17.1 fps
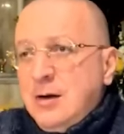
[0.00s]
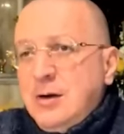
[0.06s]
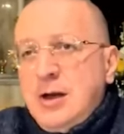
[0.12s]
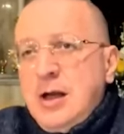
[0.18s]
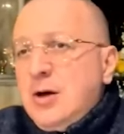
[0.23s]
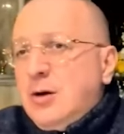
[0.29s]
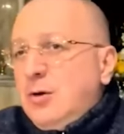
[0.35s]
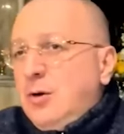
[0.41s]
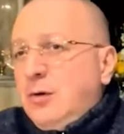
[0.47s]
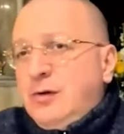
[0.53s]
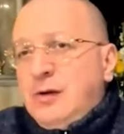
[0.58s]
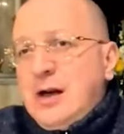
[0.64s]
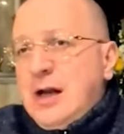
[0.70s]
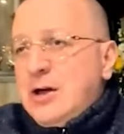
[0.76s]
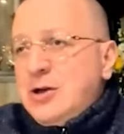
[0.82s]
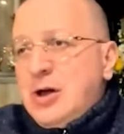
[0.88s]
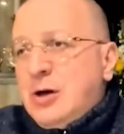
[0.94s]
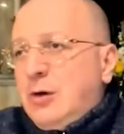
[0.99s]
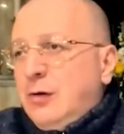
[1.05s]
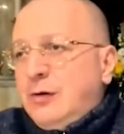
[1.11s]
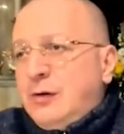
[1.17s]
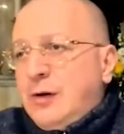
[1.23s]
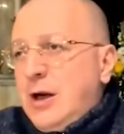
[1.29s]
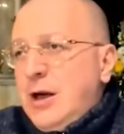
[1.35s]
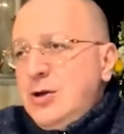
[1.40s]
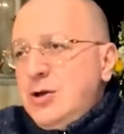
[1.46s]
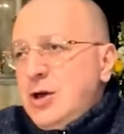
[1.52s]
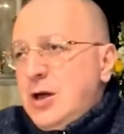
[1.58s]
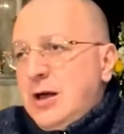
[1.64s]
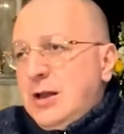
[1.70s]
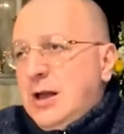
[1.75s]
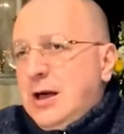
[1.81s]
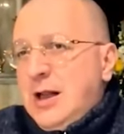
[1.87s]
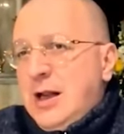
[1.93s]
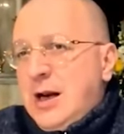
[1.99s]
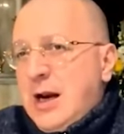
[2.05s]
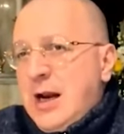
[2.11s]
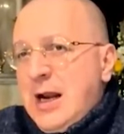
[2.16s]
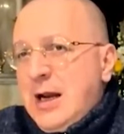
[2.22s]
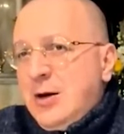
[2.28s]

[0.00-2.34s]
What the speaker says: How can there be the action of the Holy Spirit?